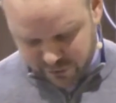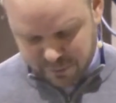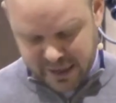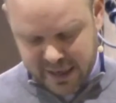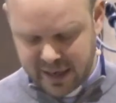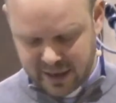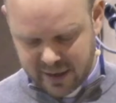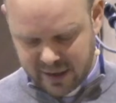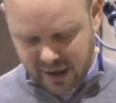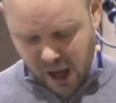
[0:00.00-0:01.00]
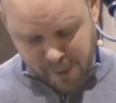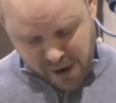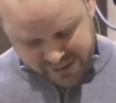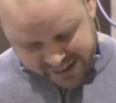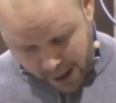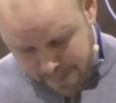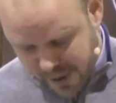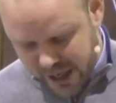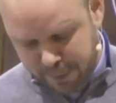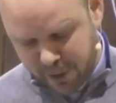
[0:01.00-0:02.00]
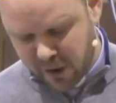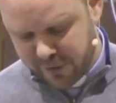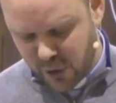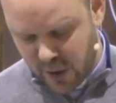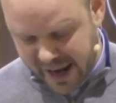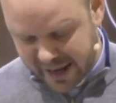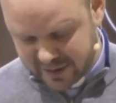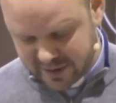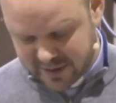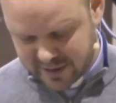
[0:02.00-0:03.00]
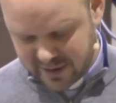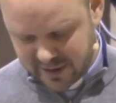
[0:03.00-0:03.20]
from me. I'm overcome by the blow of your hands.